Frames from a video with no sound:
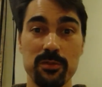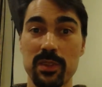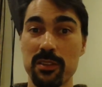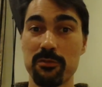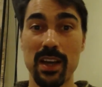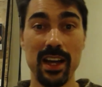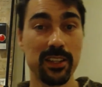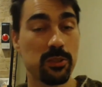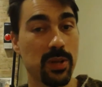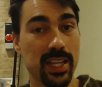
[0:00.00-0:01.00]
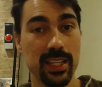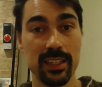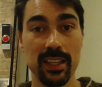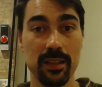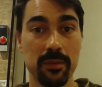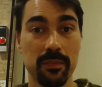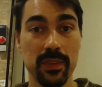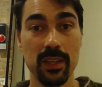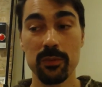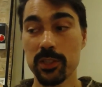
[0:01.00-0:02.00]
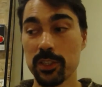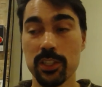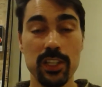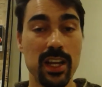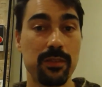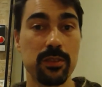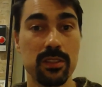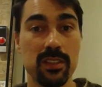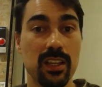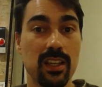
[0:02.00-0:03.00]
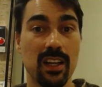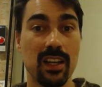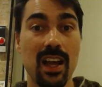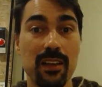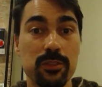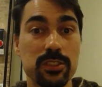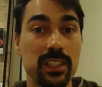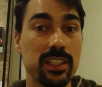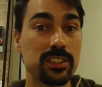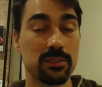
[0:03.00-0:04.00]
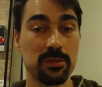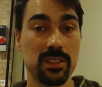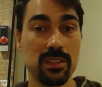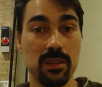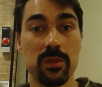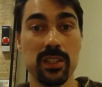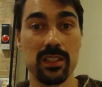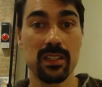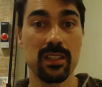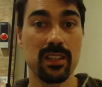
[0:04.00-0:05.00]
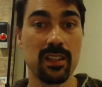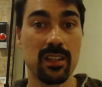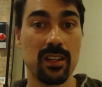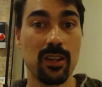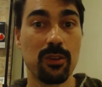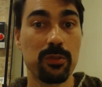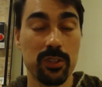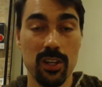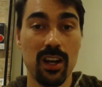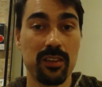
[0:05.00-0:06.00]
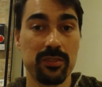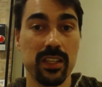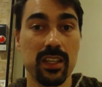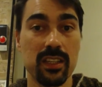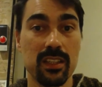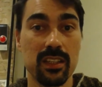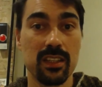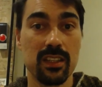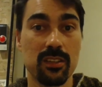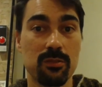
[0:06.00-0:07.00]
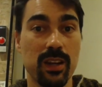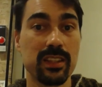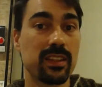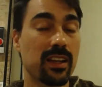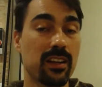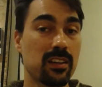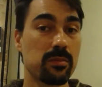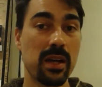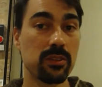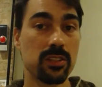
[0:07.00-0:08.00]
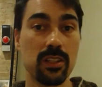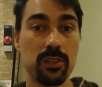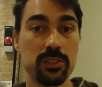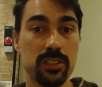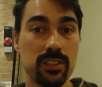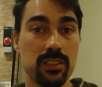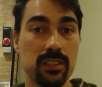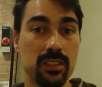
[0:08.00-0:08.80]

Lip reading: evaluating them, when you could have a conversation with someone over coffee right there about Clojure.